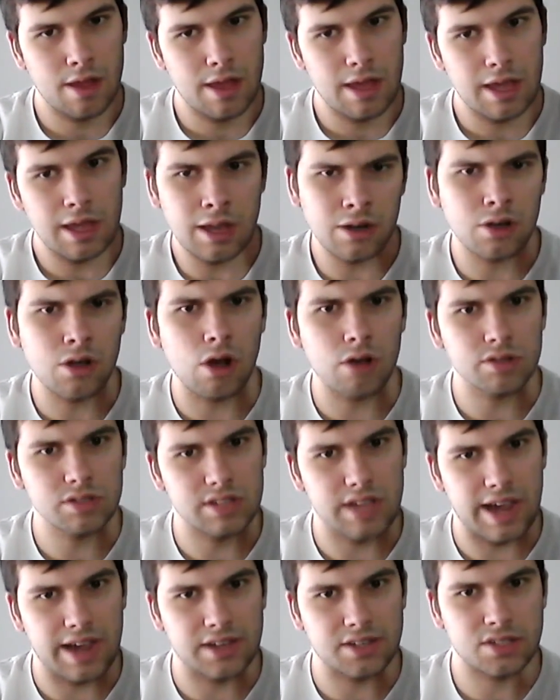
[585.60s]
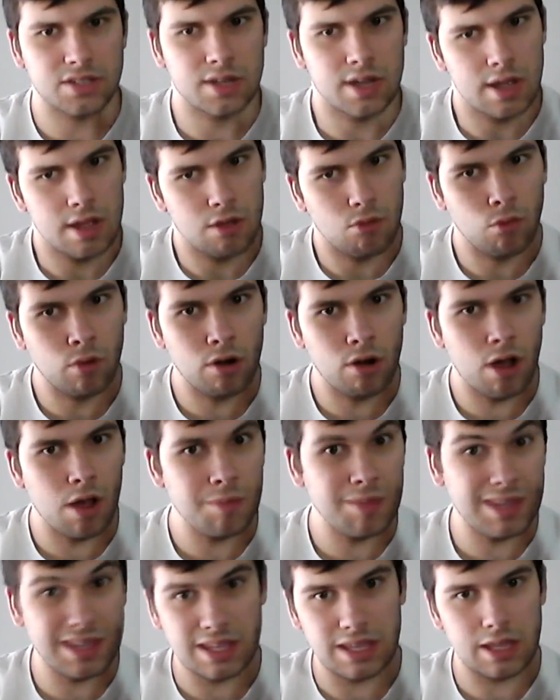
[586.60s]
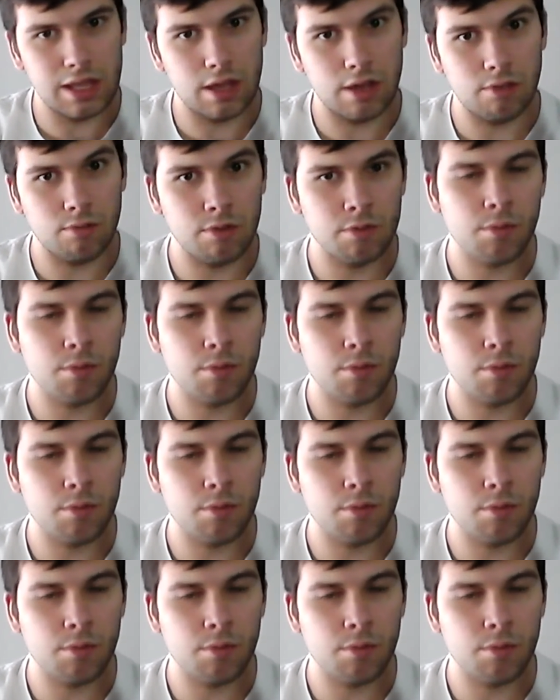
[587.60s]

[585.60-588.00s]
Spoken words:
In context, when I'm here with